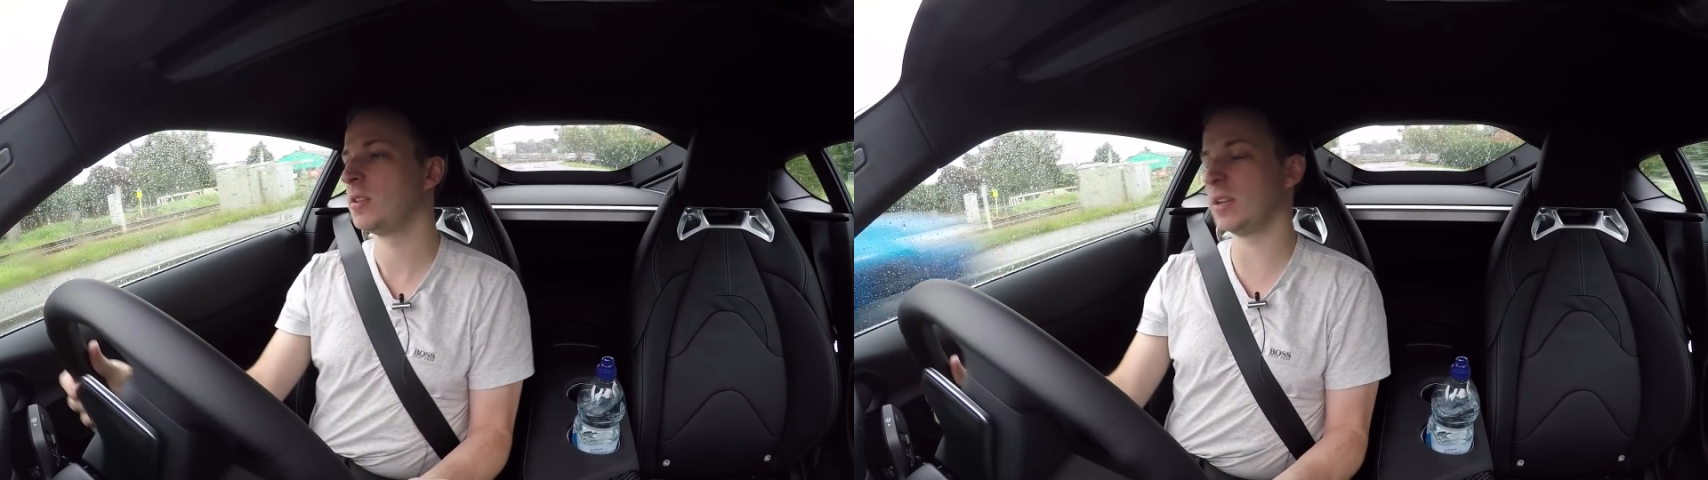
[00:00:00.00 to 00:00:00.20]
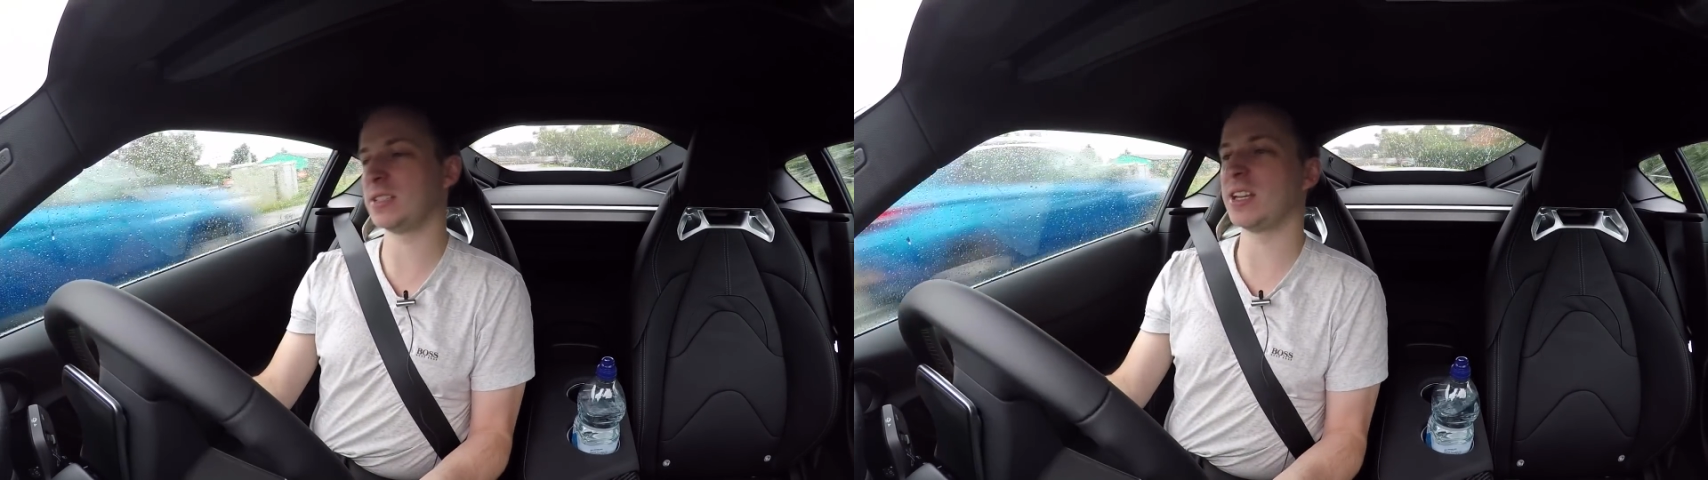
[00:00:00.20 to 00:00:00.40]

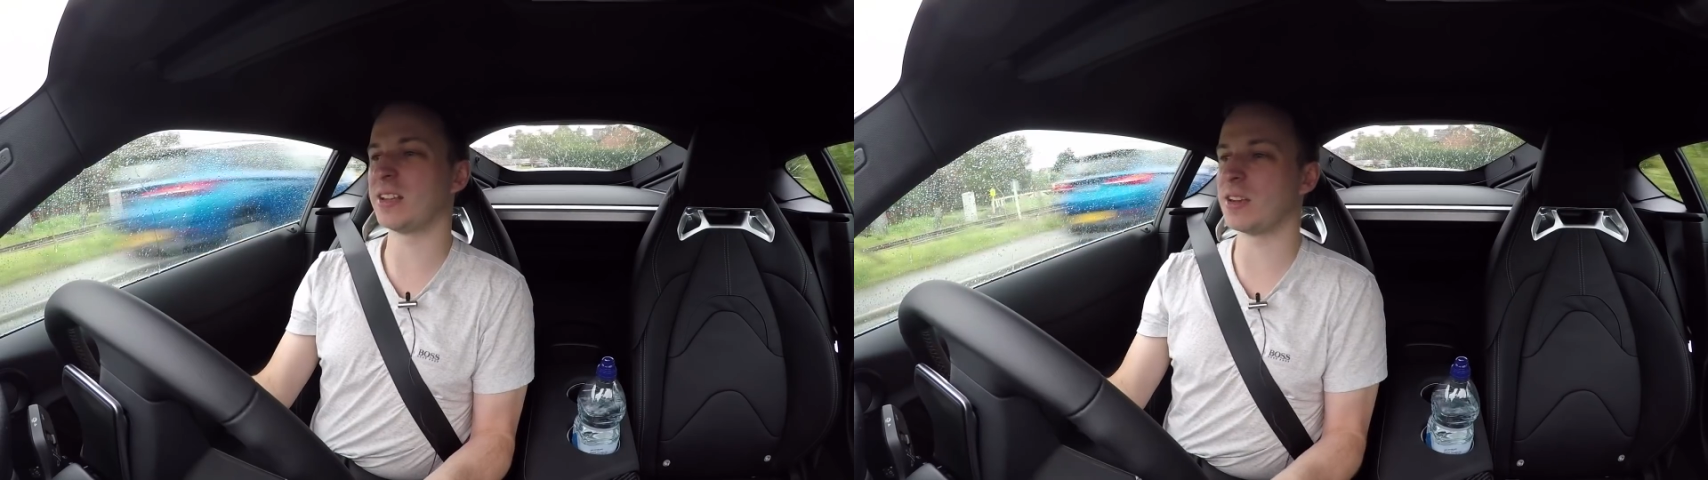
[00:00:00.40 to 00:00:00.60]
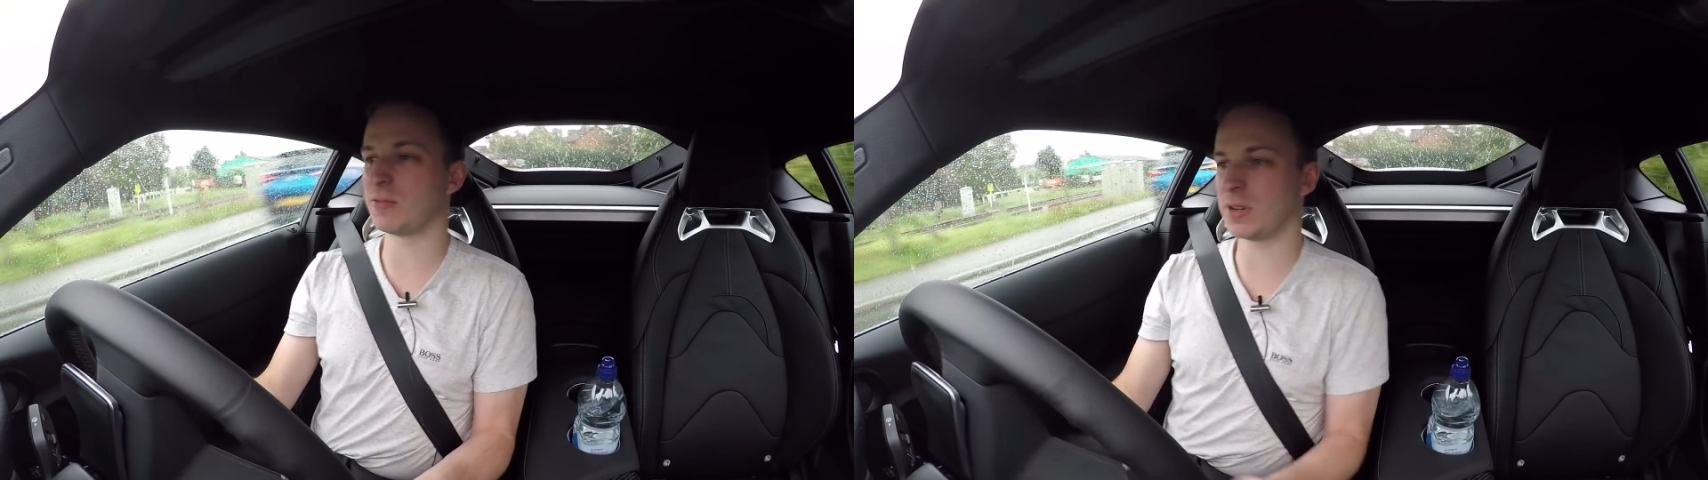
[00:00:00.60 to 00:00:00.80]
that I said I
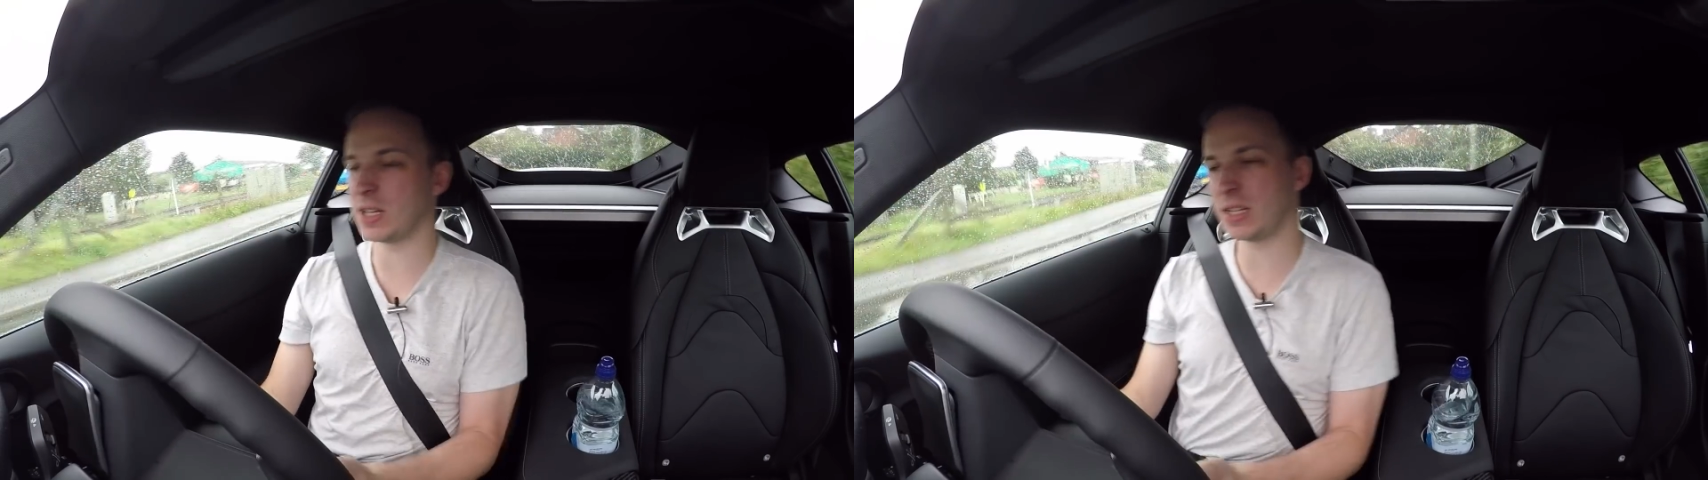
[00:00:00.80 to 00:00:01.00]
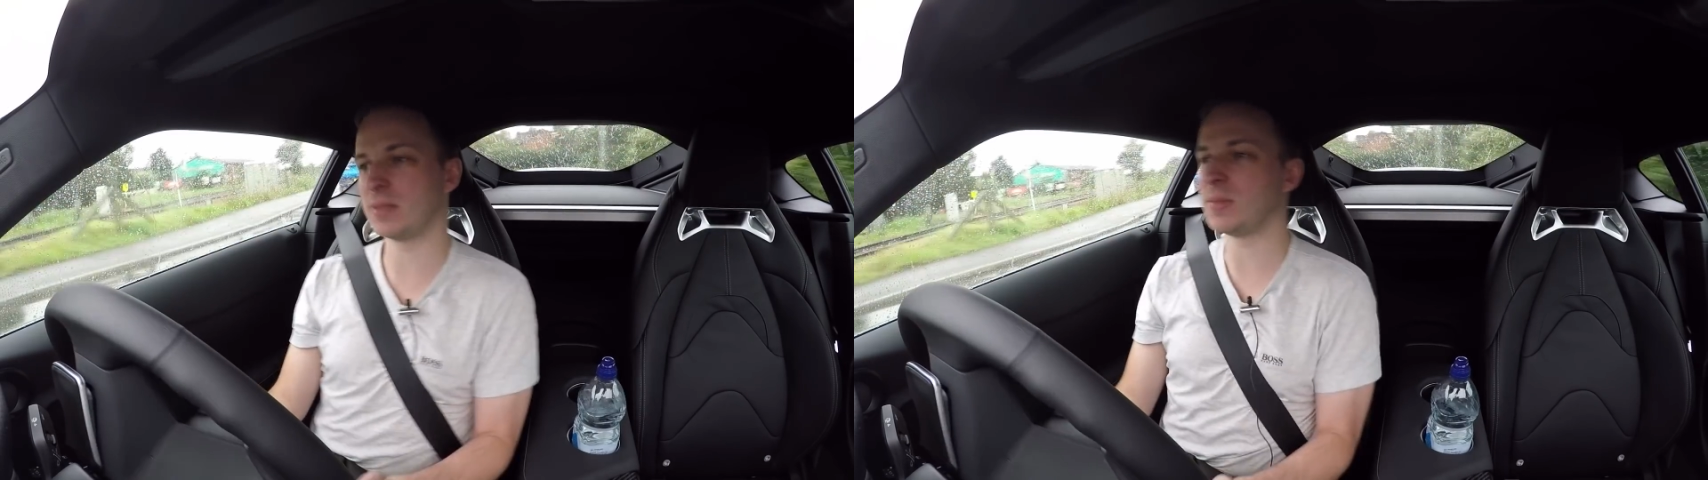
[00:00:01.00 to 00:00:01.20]
didn't
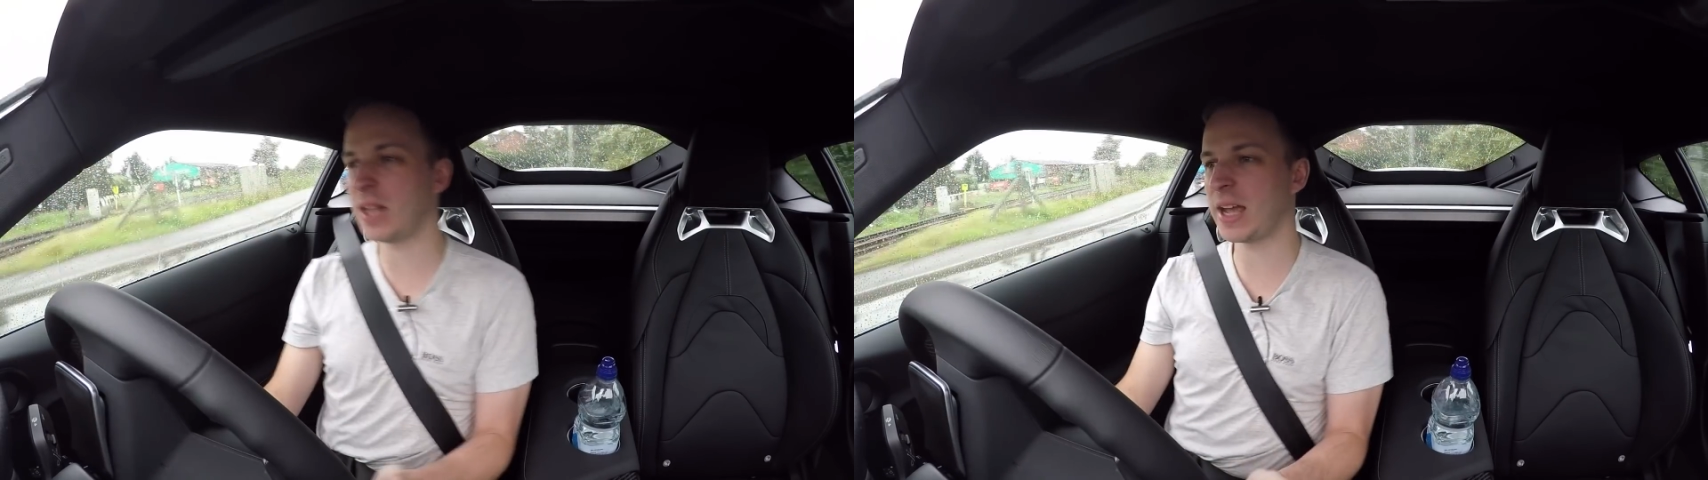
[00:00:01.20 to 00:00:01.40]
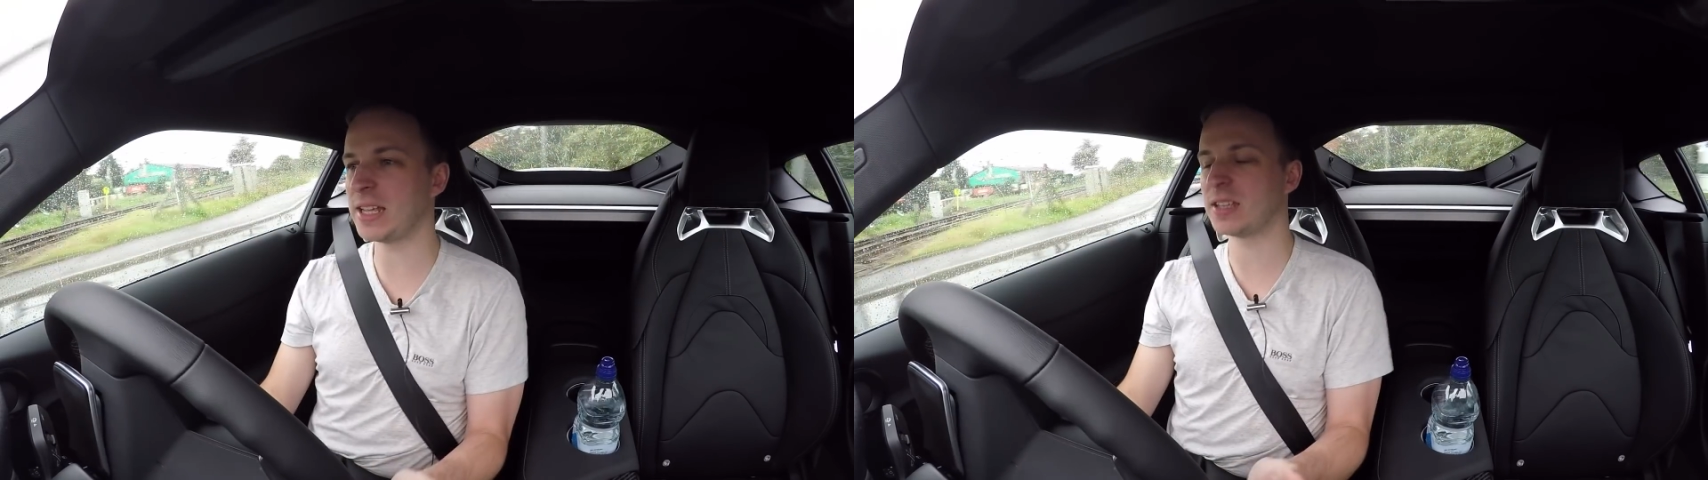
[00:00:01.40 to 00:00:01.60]
really
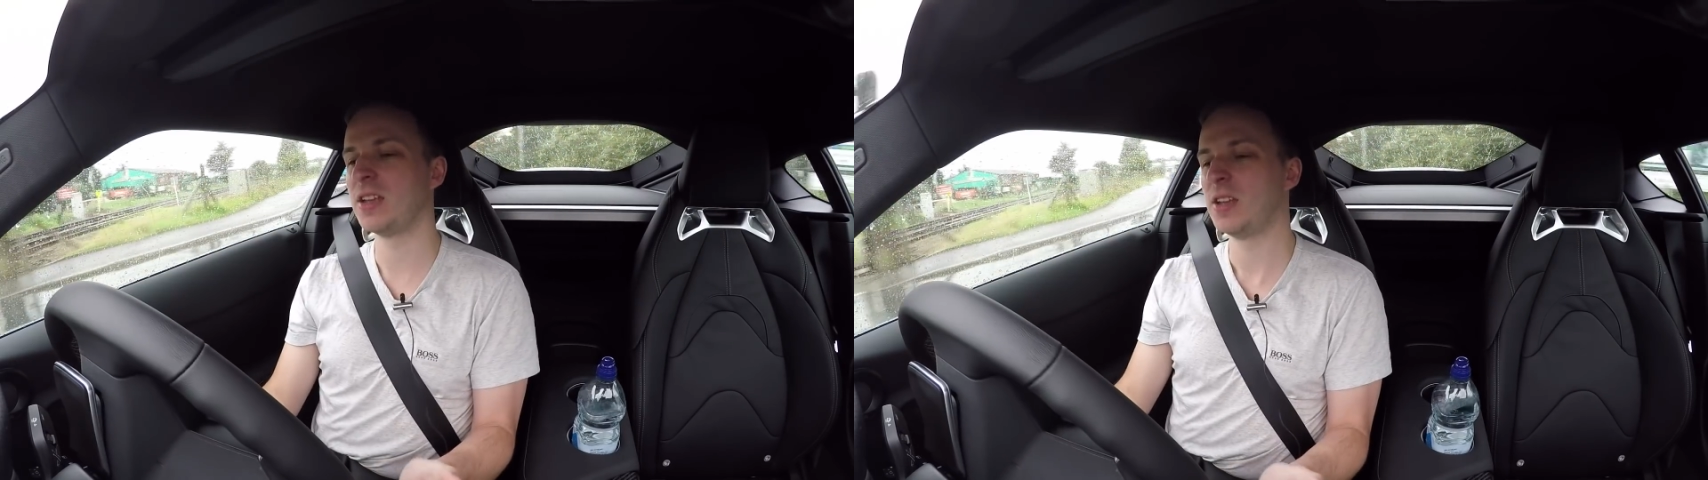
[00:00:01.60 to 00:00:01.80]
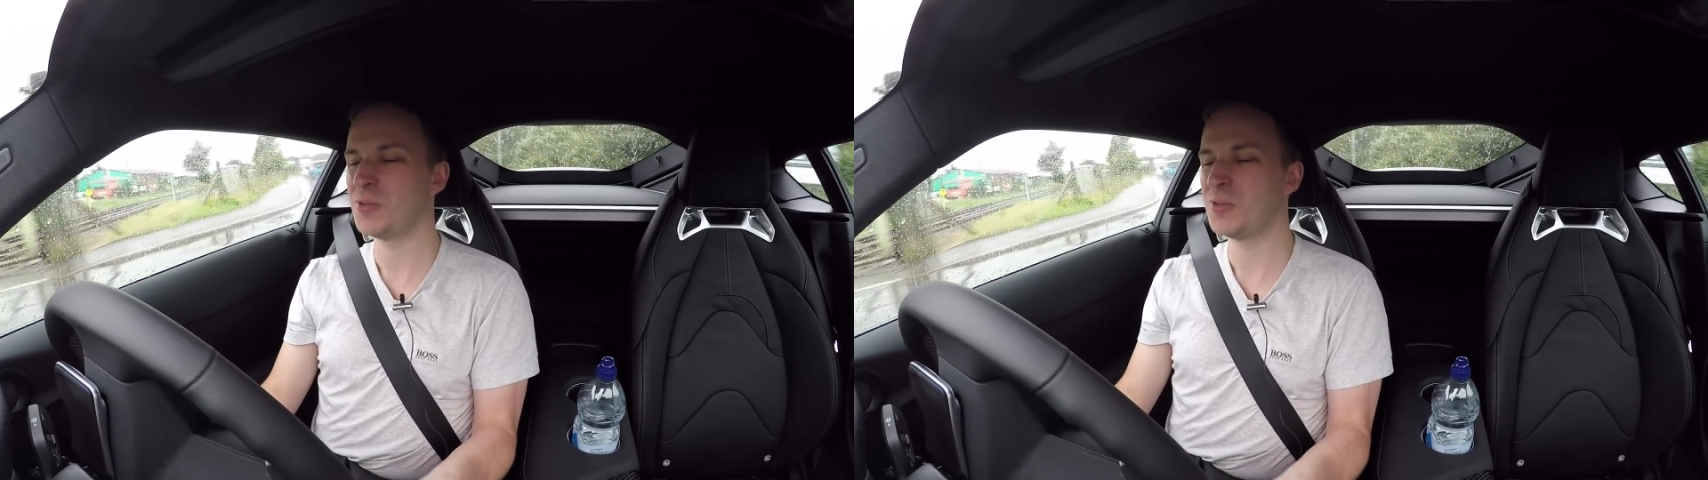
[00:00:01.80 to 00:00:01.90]
like.